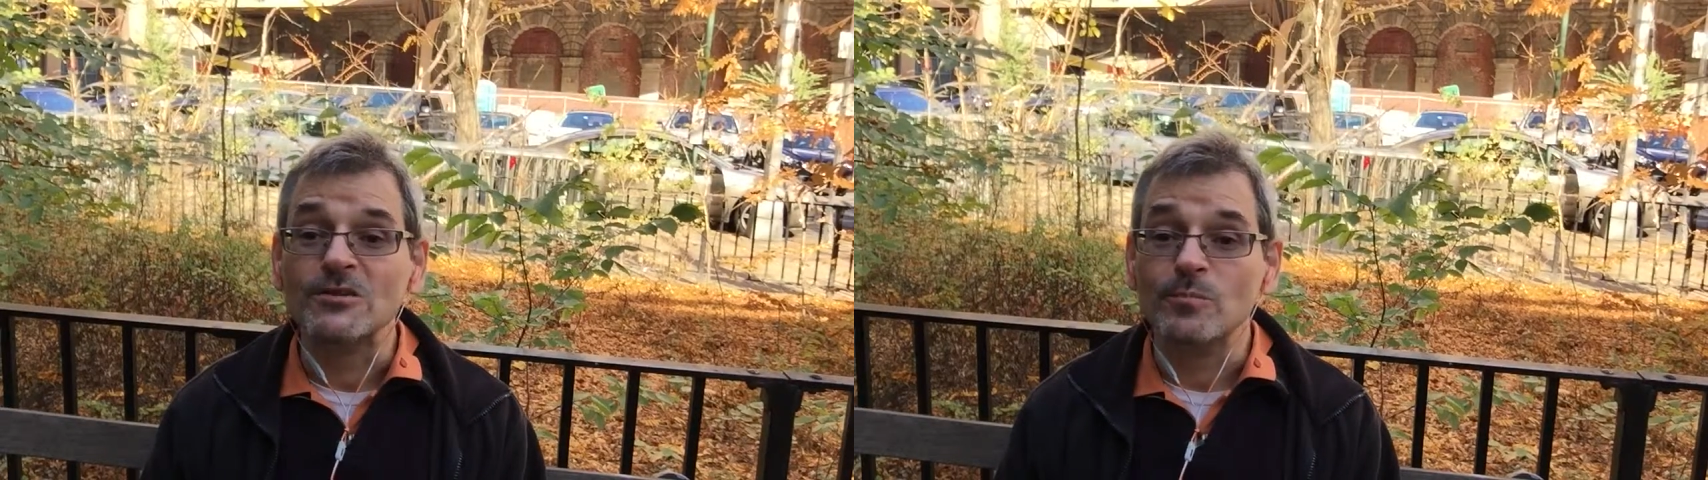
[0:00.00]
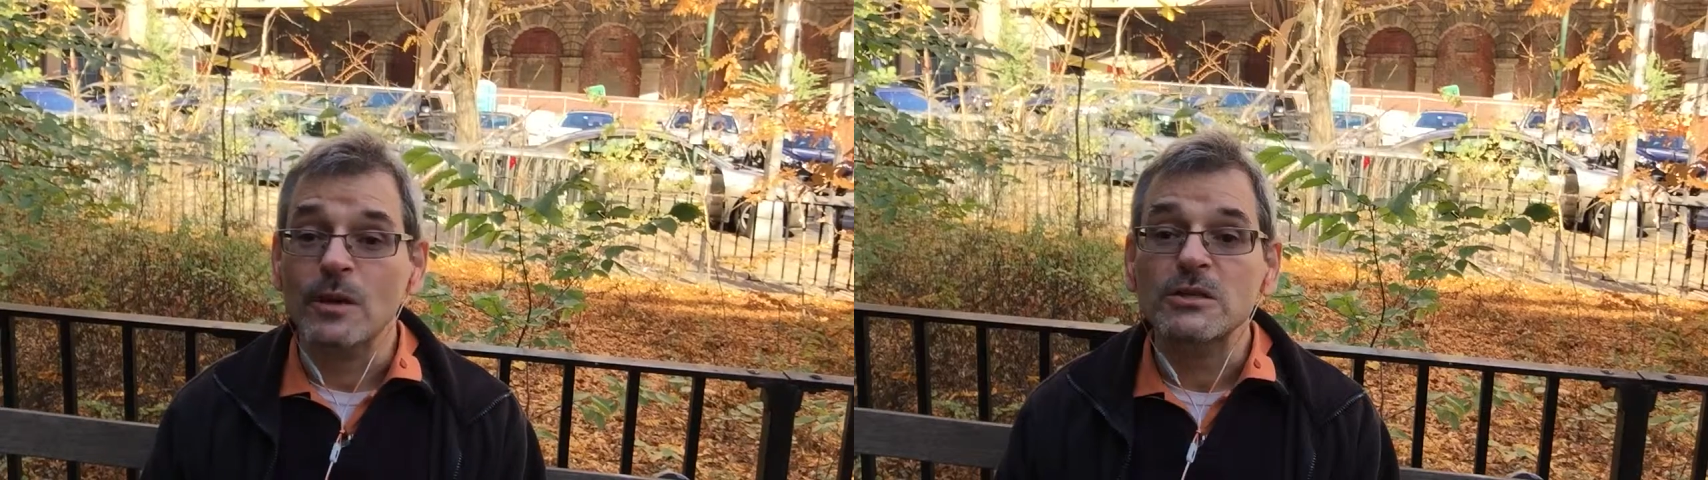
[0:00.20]

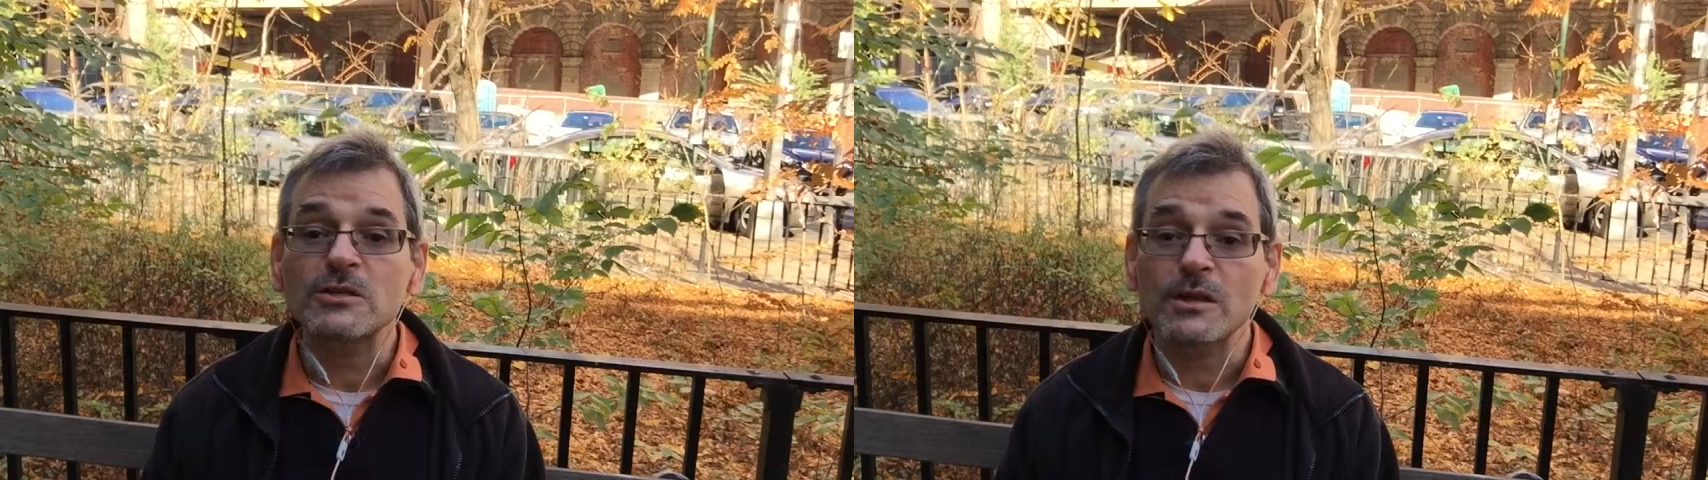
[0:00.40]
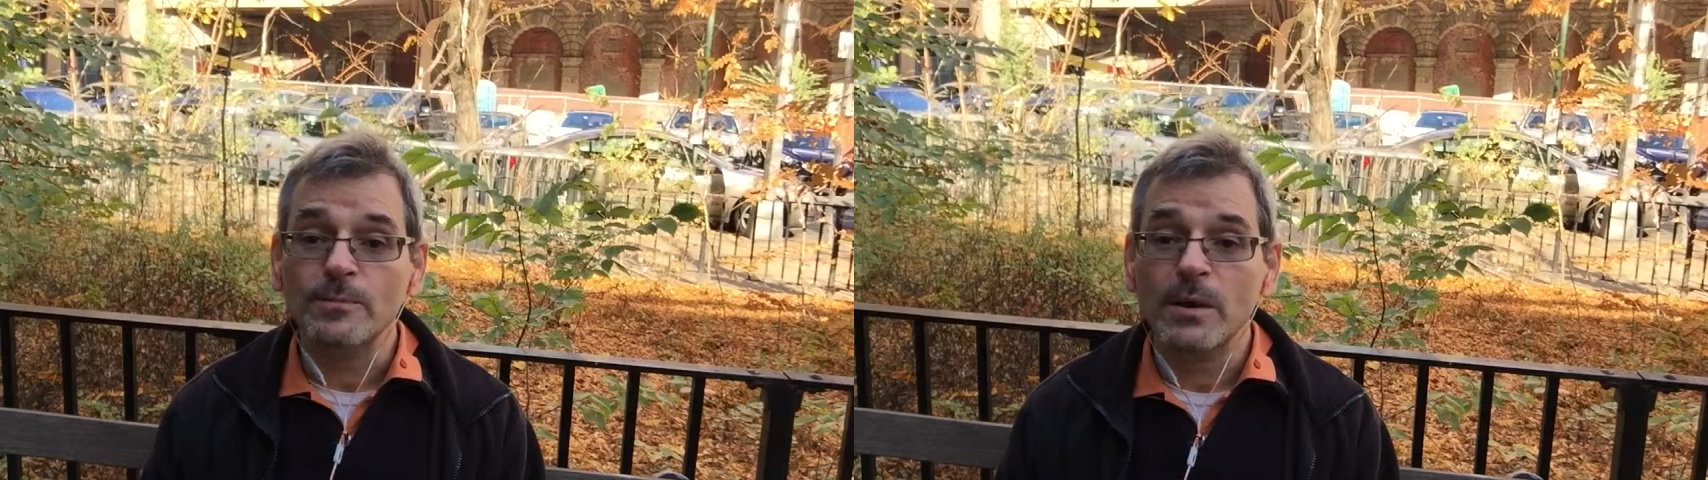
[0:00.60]
as much
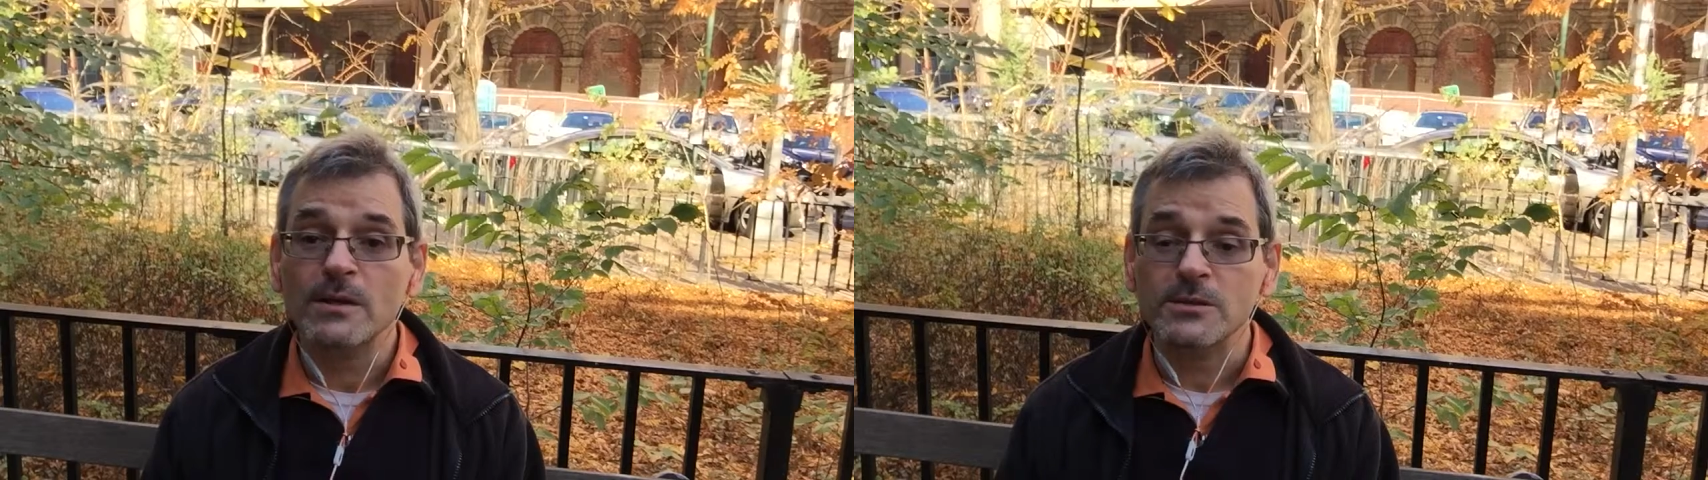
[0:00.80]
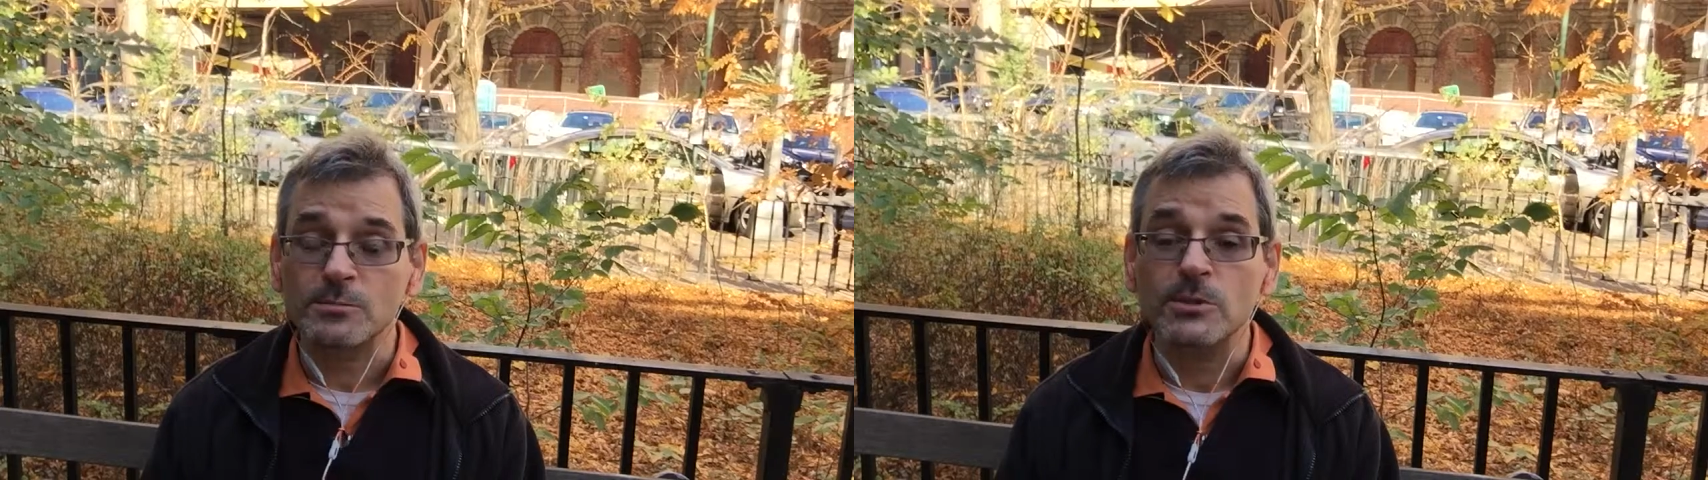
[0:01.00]
as I
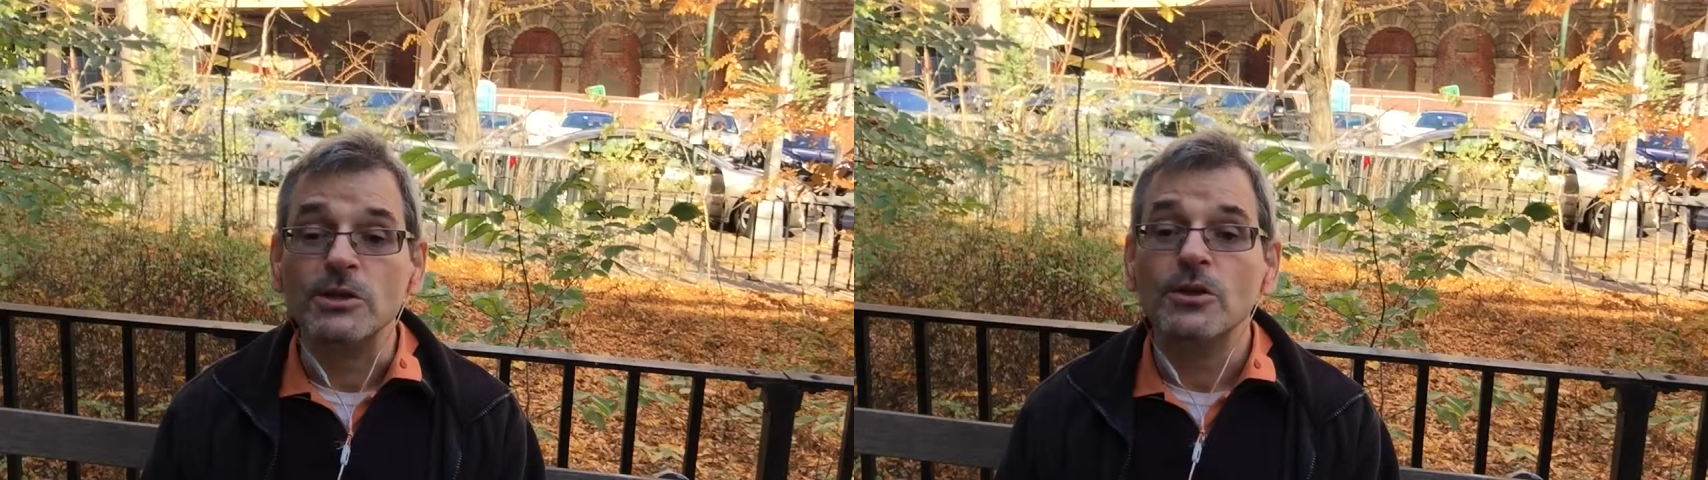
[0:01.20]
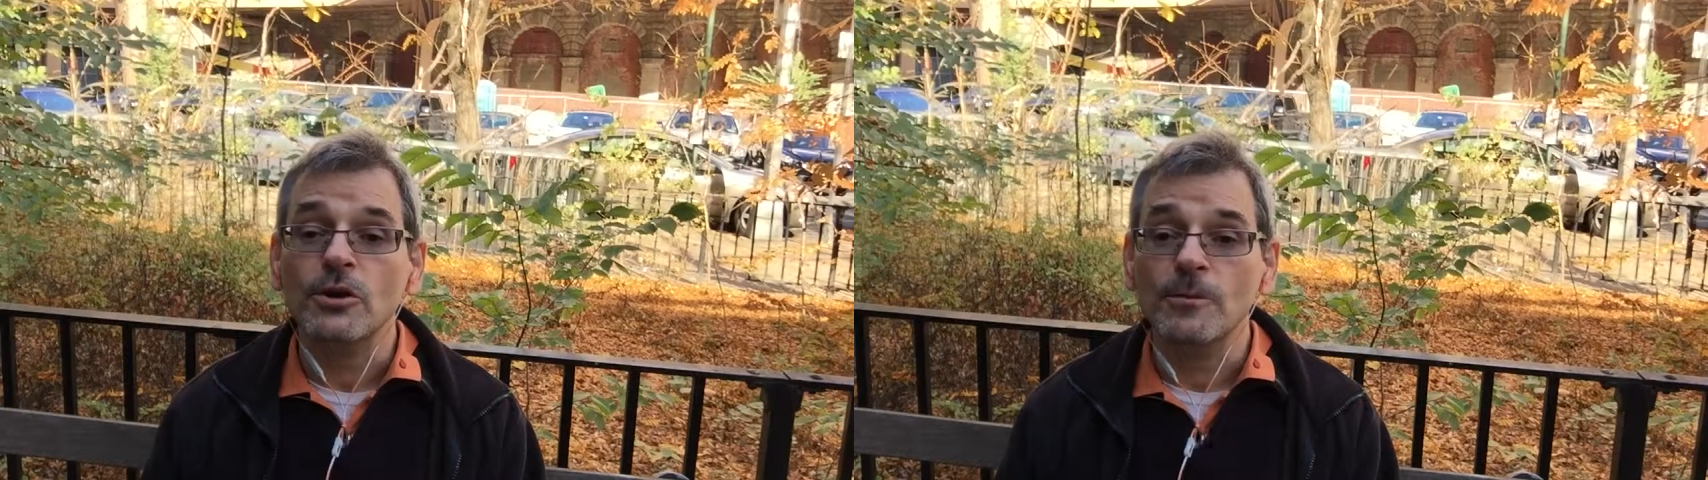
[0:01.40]
possibly
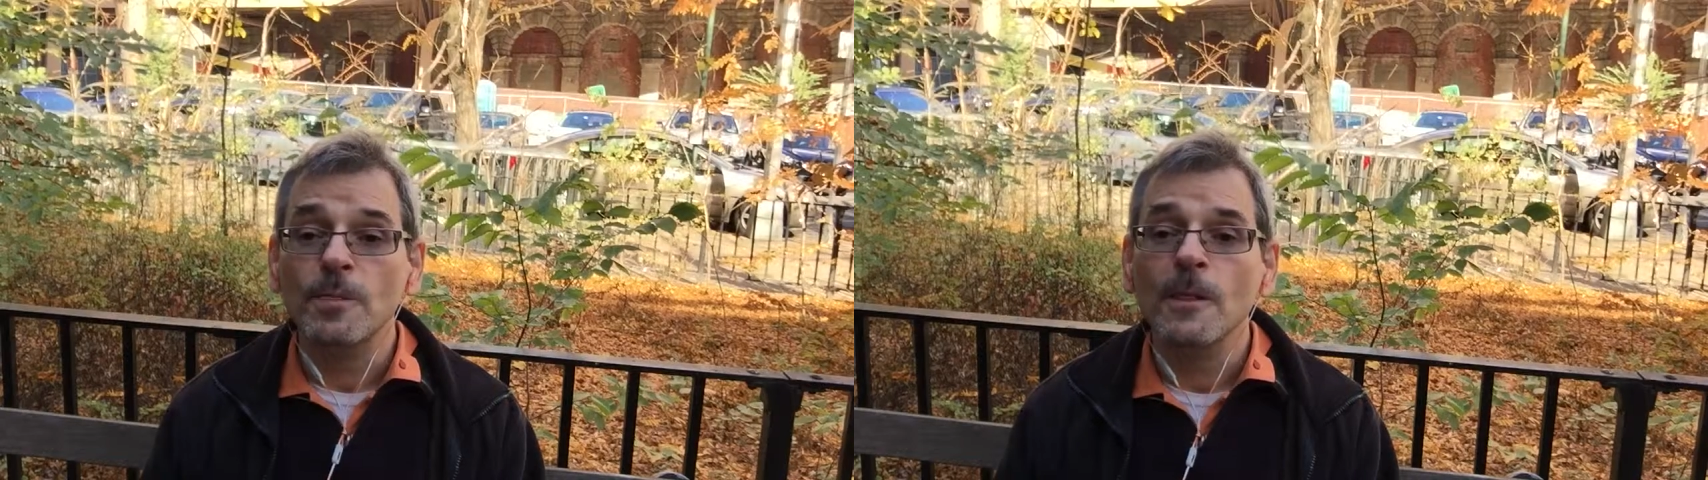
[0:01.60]
could